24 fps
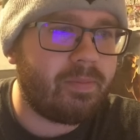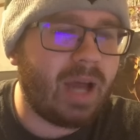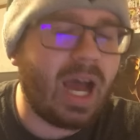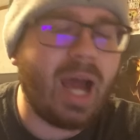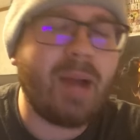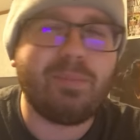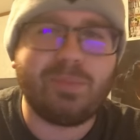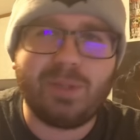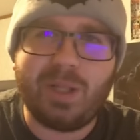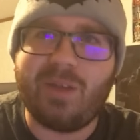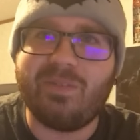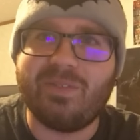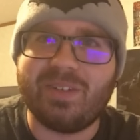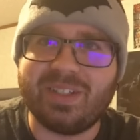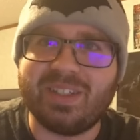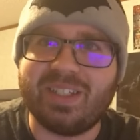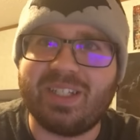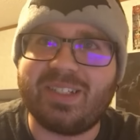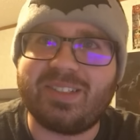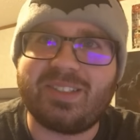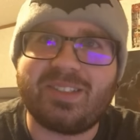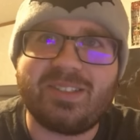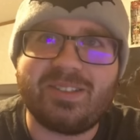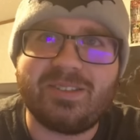I'm loving
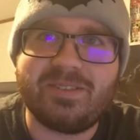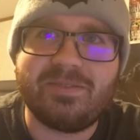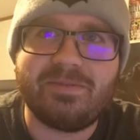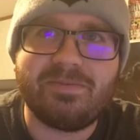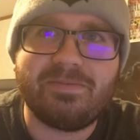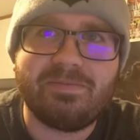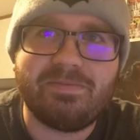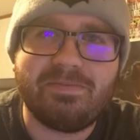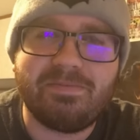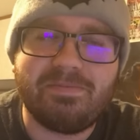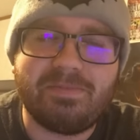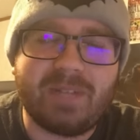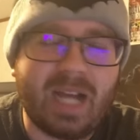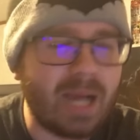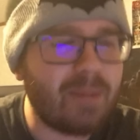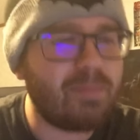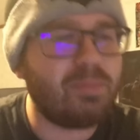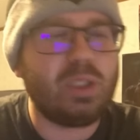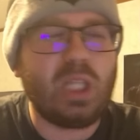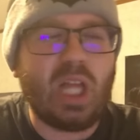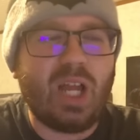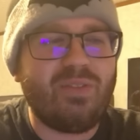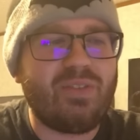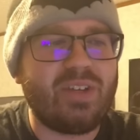this.
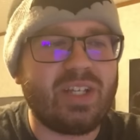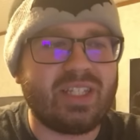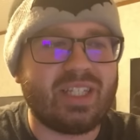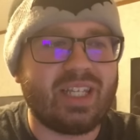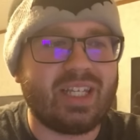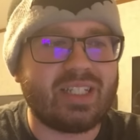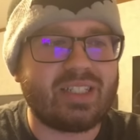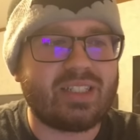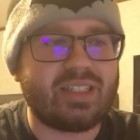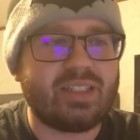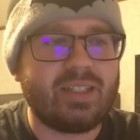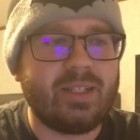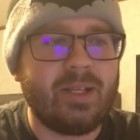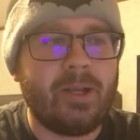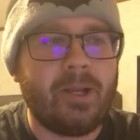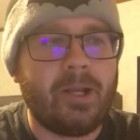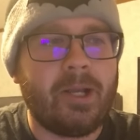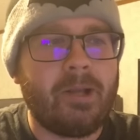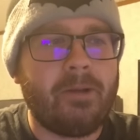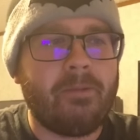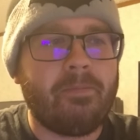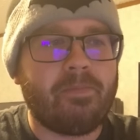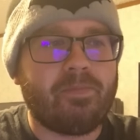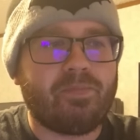I'm loving this.
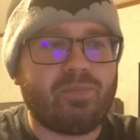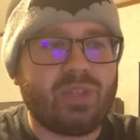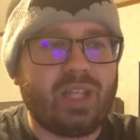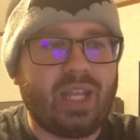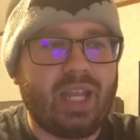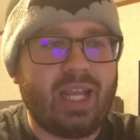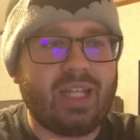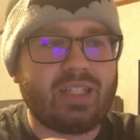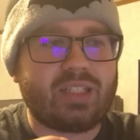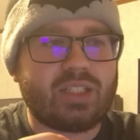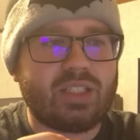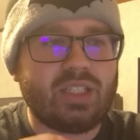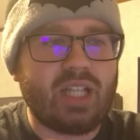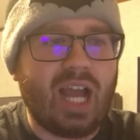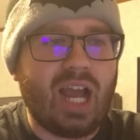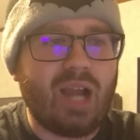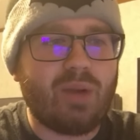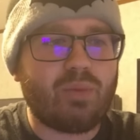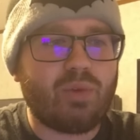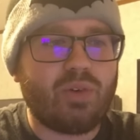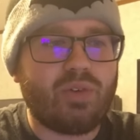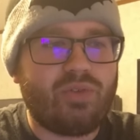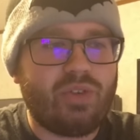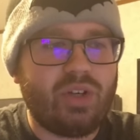It's
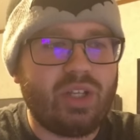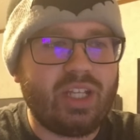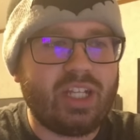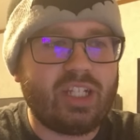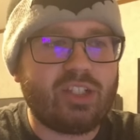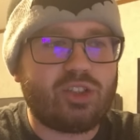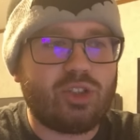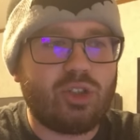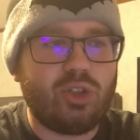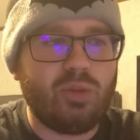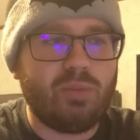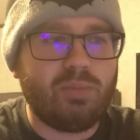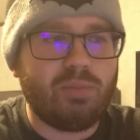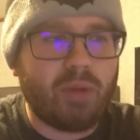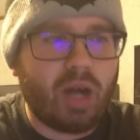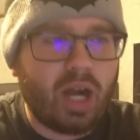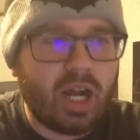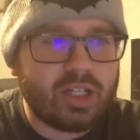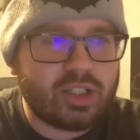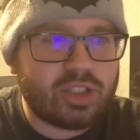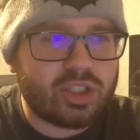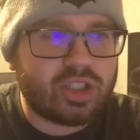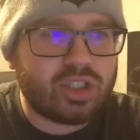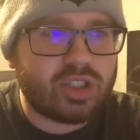not revealing too
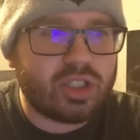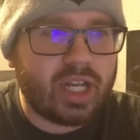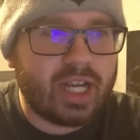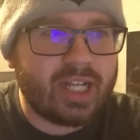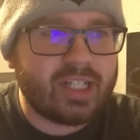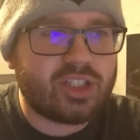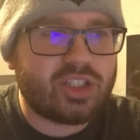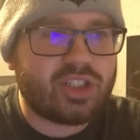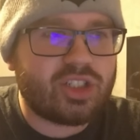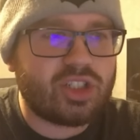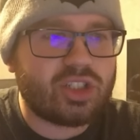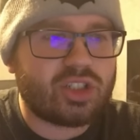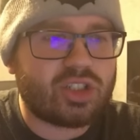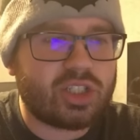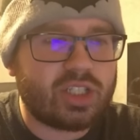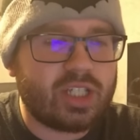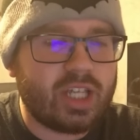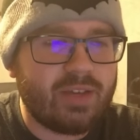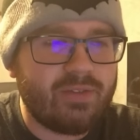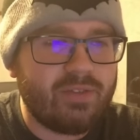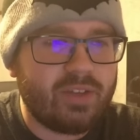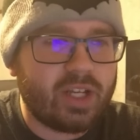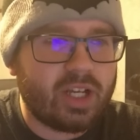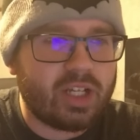much. It's just
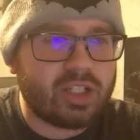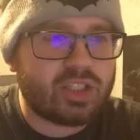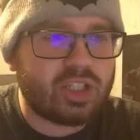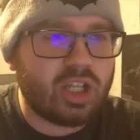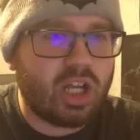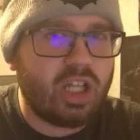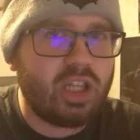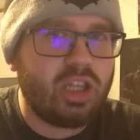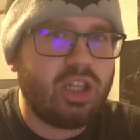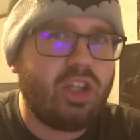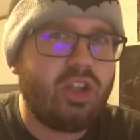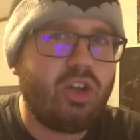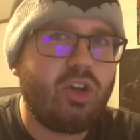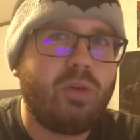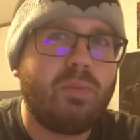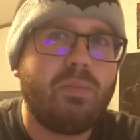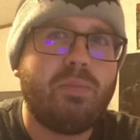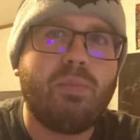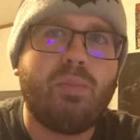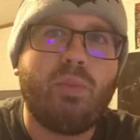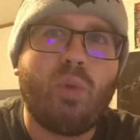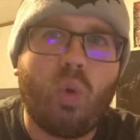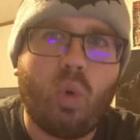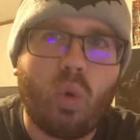giving us a little
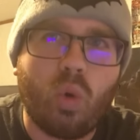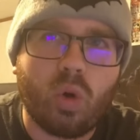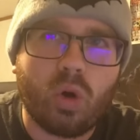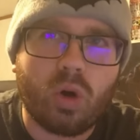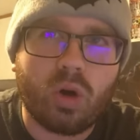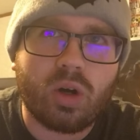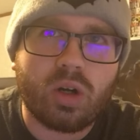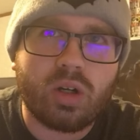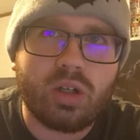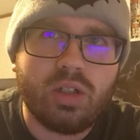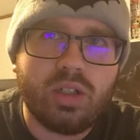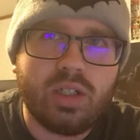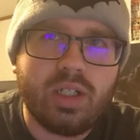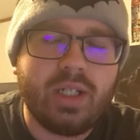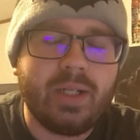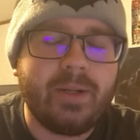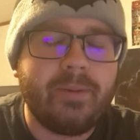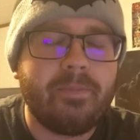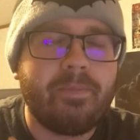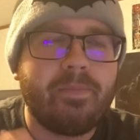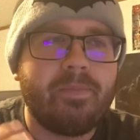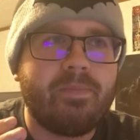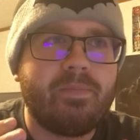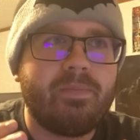more.
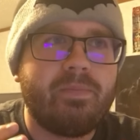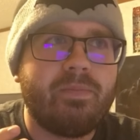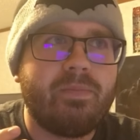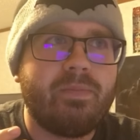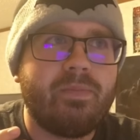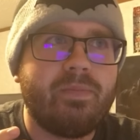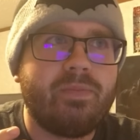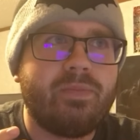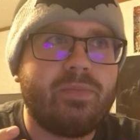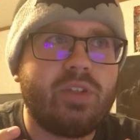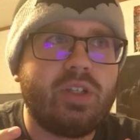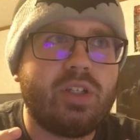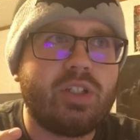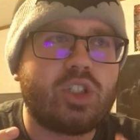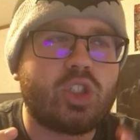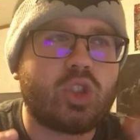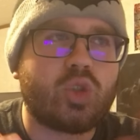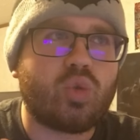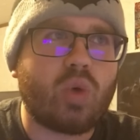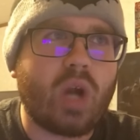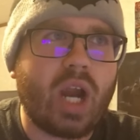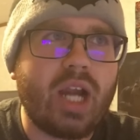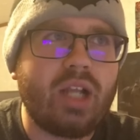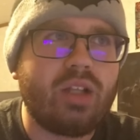The
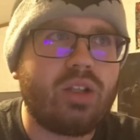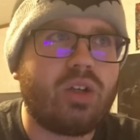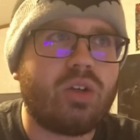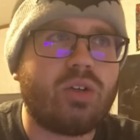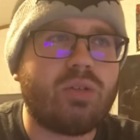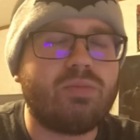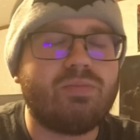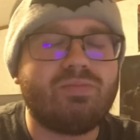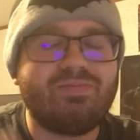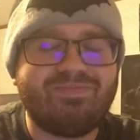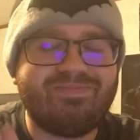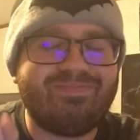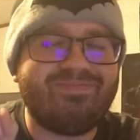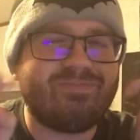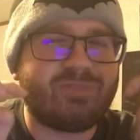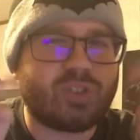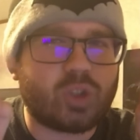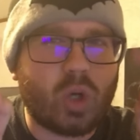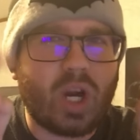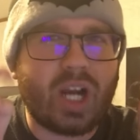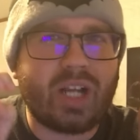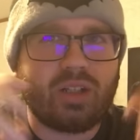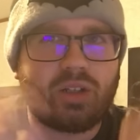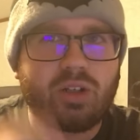
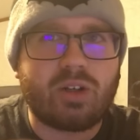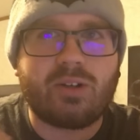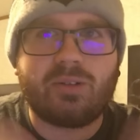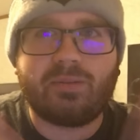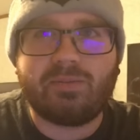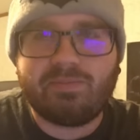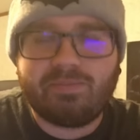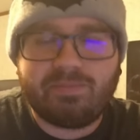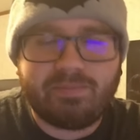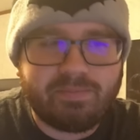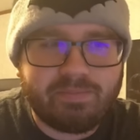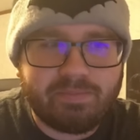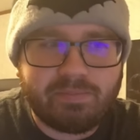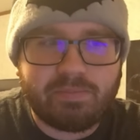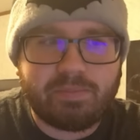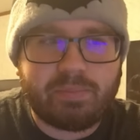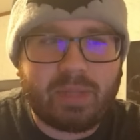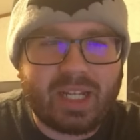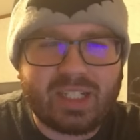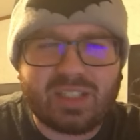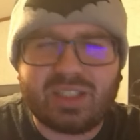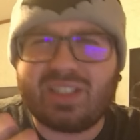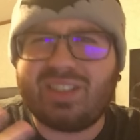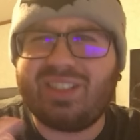trailer...
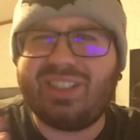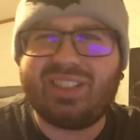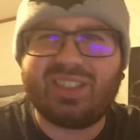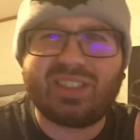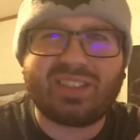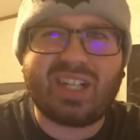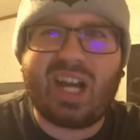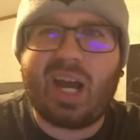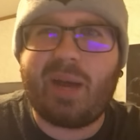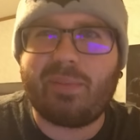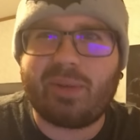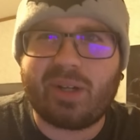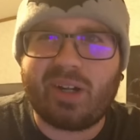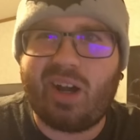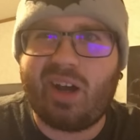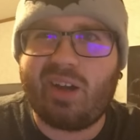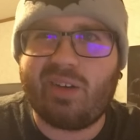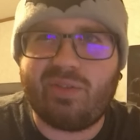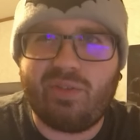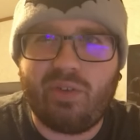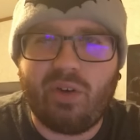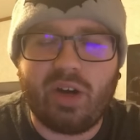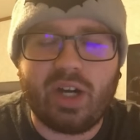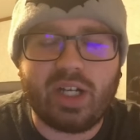basically just
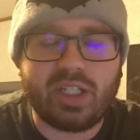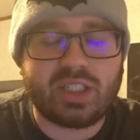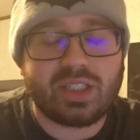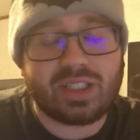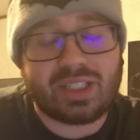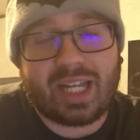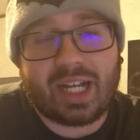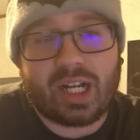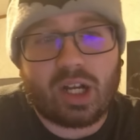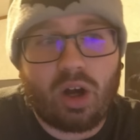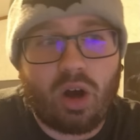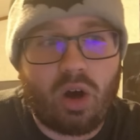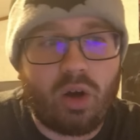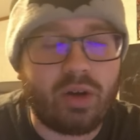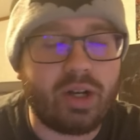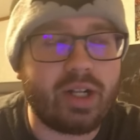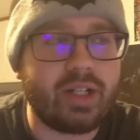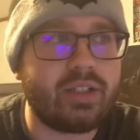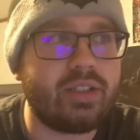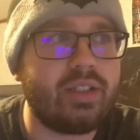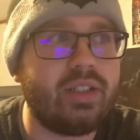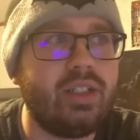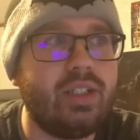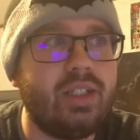Comic-Con footage, as they called
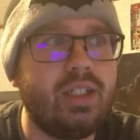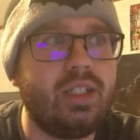it,